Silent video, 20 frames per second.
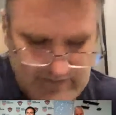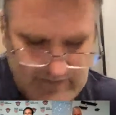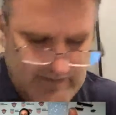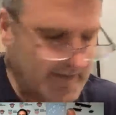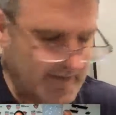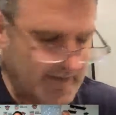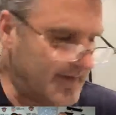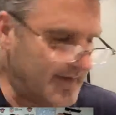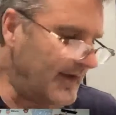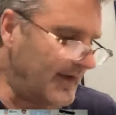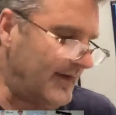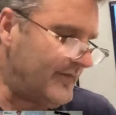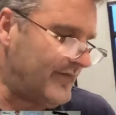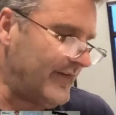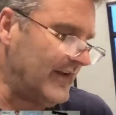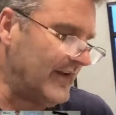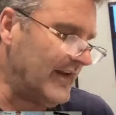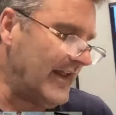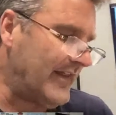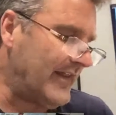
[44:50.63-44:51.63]
yeah, I
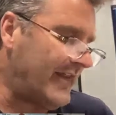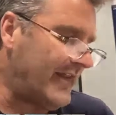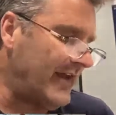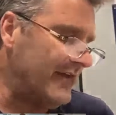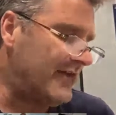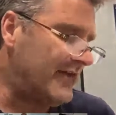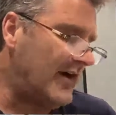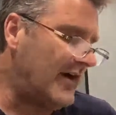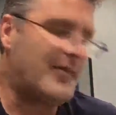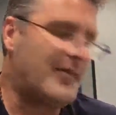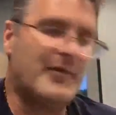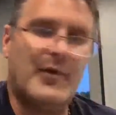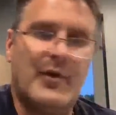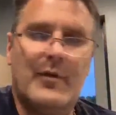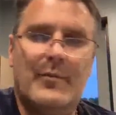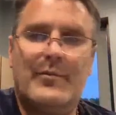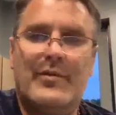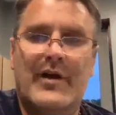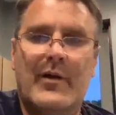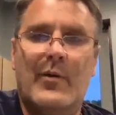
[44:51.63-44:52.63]
feel like they've come through
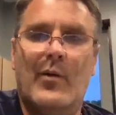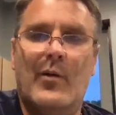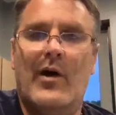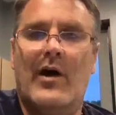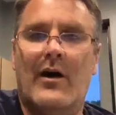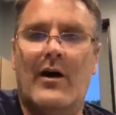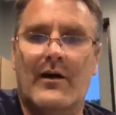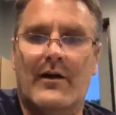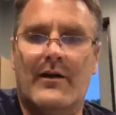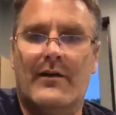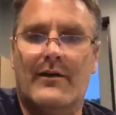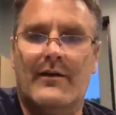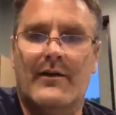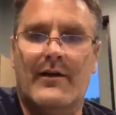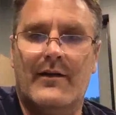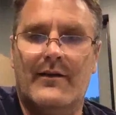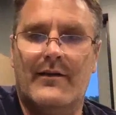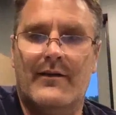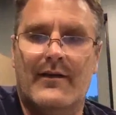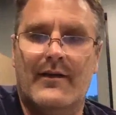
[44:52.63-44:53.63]
it pretty well, and
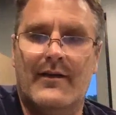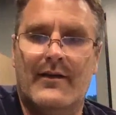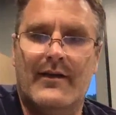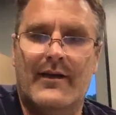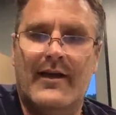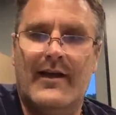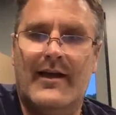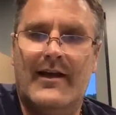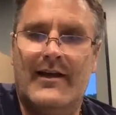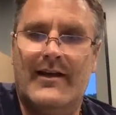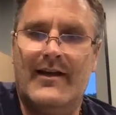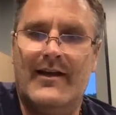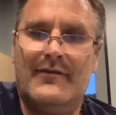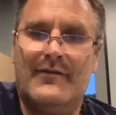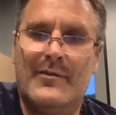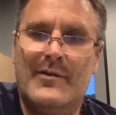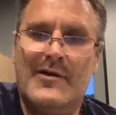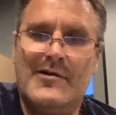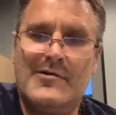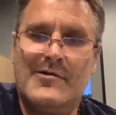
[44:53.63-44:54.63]
and and get,
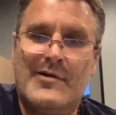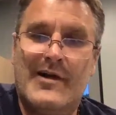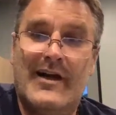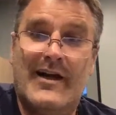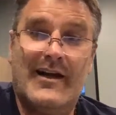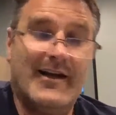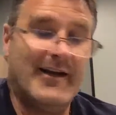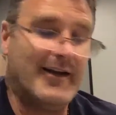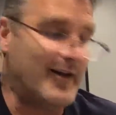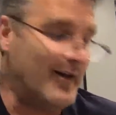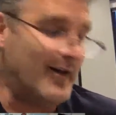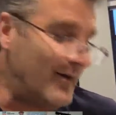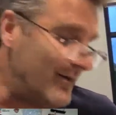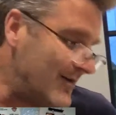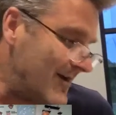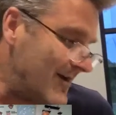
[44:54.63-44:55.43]
everybody's ready to get going.